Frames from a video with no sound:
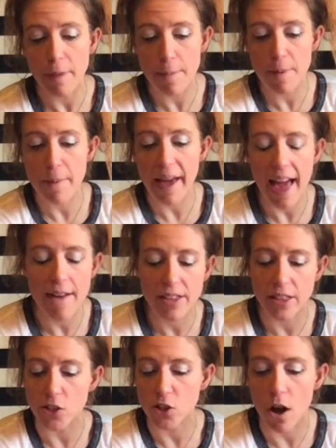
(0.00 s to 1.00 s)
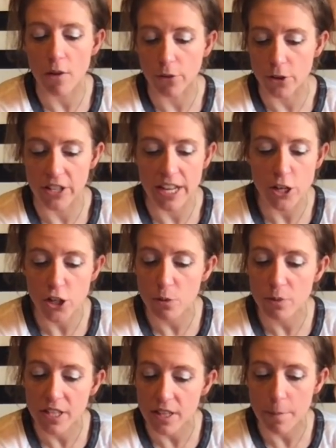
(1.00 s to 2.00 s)
maybe by having this
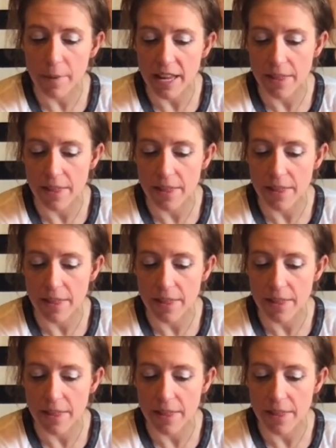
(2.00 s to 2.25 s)
conversation with somebody